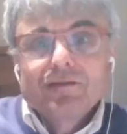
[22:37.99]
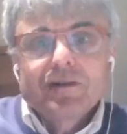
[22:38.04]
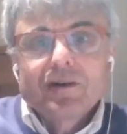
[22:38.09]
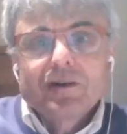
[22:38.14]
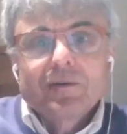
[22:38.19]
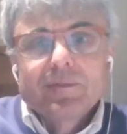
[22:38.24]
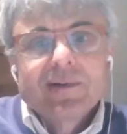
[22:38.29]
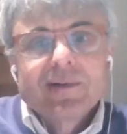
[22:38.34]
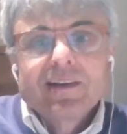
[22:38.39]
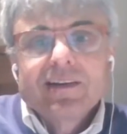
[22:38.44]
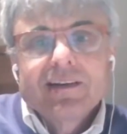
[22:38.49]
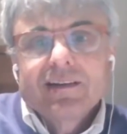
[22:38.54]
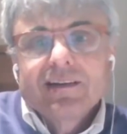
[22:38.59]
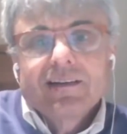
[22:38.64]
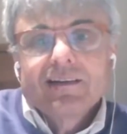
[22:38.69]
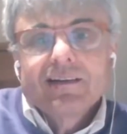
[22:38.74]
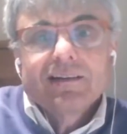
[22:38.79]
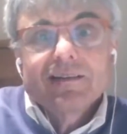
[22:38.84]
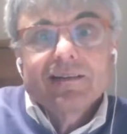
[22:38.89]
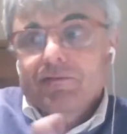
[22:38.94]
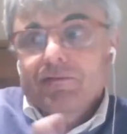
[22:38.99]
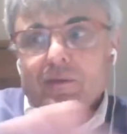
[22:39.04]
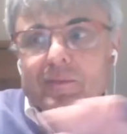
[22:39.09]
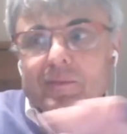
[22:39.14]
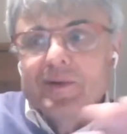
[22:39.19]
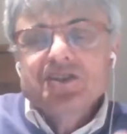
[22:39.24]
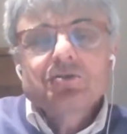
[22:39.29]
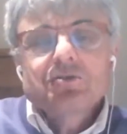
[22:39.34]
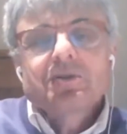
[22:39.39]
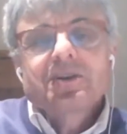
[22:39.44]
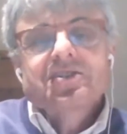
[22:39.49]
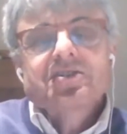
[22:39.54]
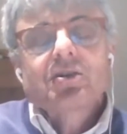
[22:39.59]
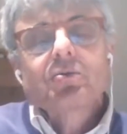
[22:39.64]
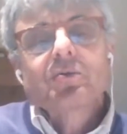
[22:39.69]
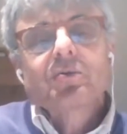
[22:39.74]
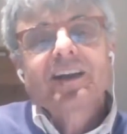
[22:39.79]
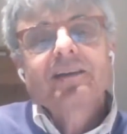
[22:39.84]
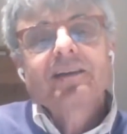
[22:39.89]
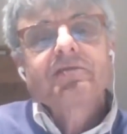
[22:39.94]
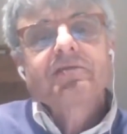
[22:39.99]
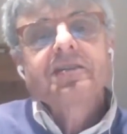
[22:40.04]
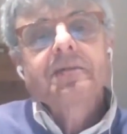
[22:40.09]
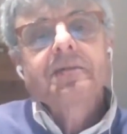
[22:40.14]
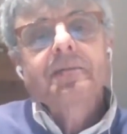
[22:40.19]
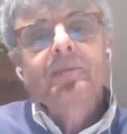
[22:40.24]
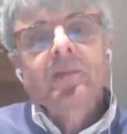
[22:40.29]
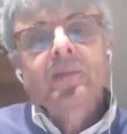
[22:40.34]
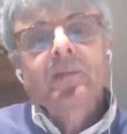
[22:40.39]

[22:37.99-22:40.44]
from injuries or whatever.